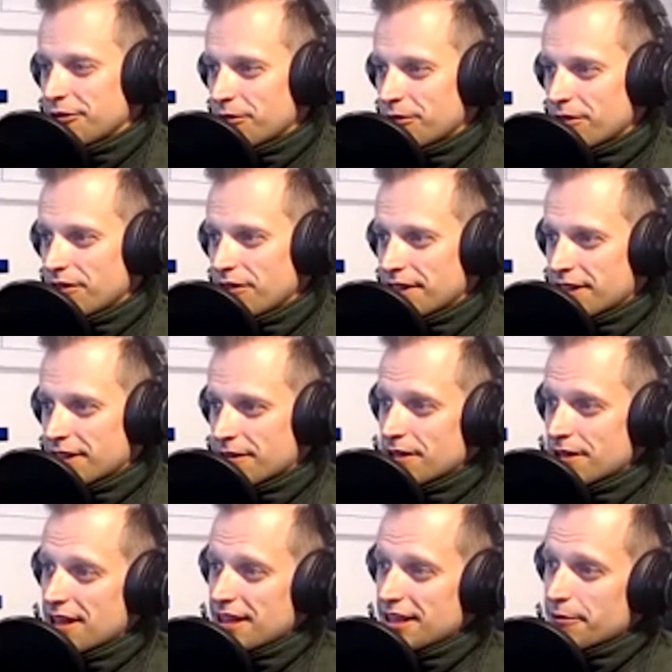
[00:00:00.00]
they're
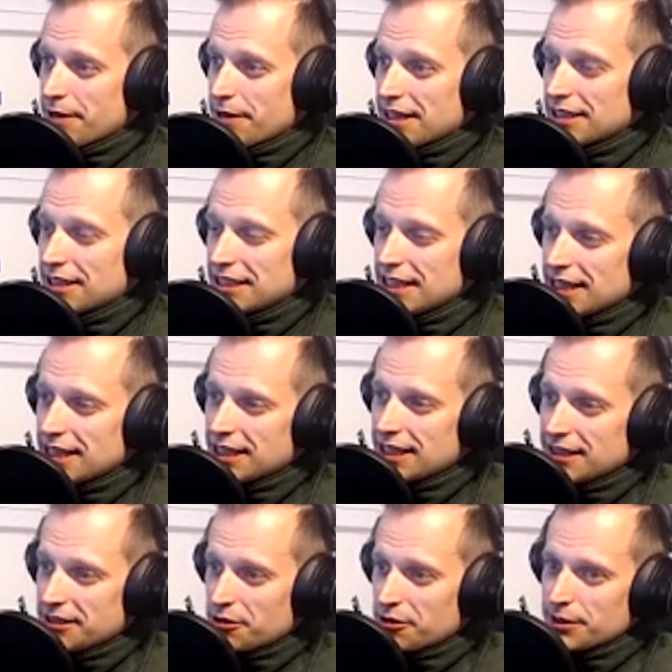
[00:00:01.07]
theoretically getting a
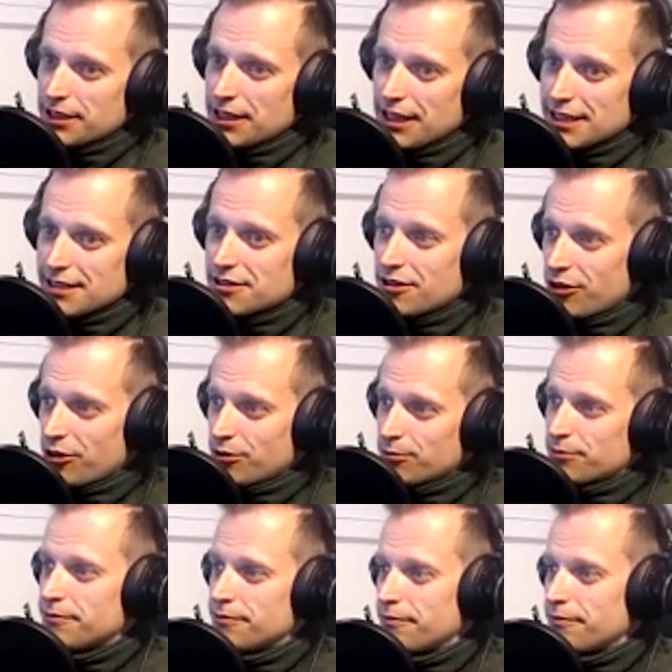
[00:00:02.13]
little bit less home